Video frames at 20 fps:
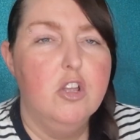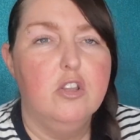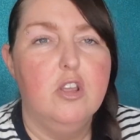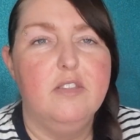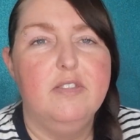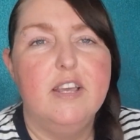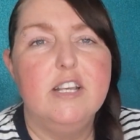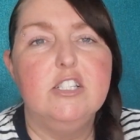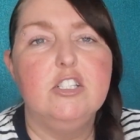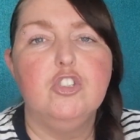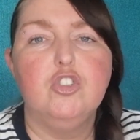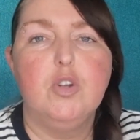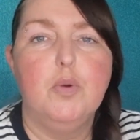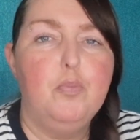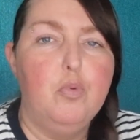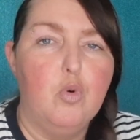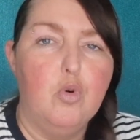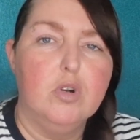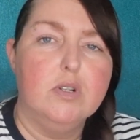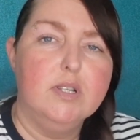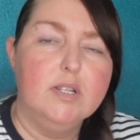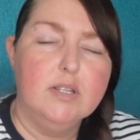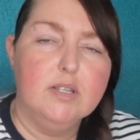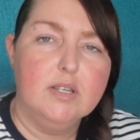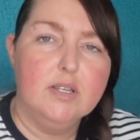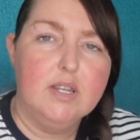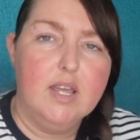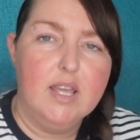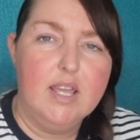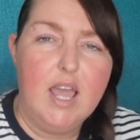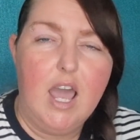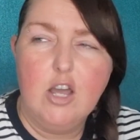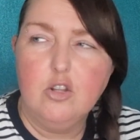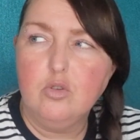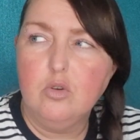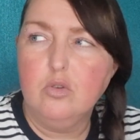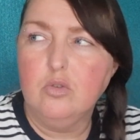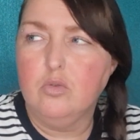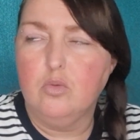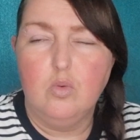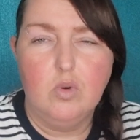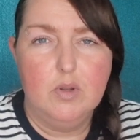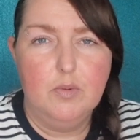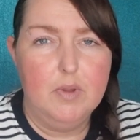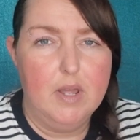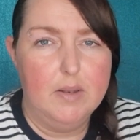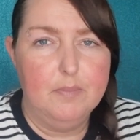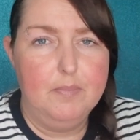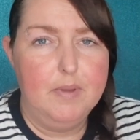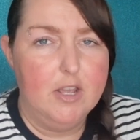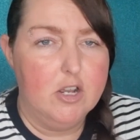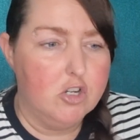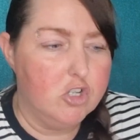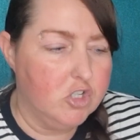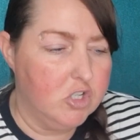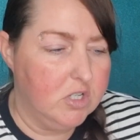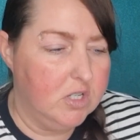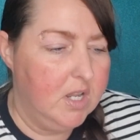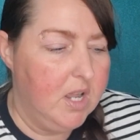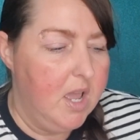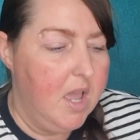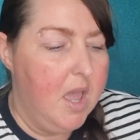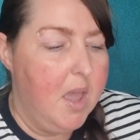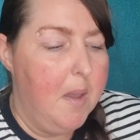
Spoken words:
Now, this is reportedly, right? I don't know if in person,